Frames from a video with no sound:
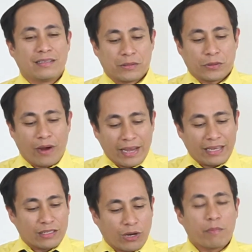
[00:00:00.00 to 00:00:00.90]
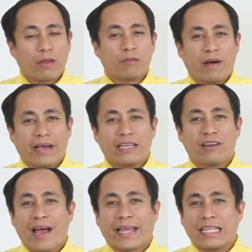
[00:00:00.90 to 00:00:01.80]
So I traveled by
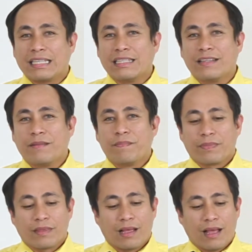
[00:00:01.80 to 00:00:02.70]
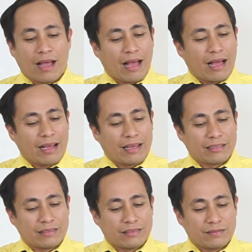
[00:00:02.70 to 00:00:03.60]
night
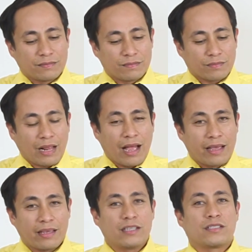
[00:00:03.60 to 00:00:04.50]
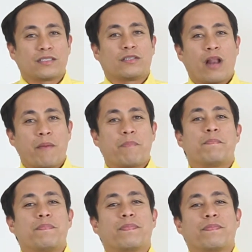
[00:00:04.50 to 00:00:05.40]
and I slept
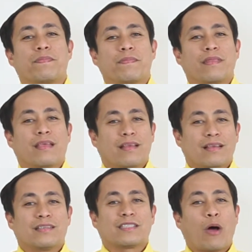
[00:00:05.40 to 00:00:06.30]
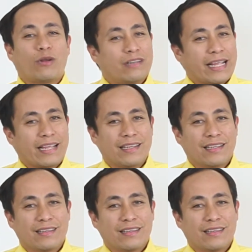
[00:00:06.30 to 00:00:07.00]
soundly,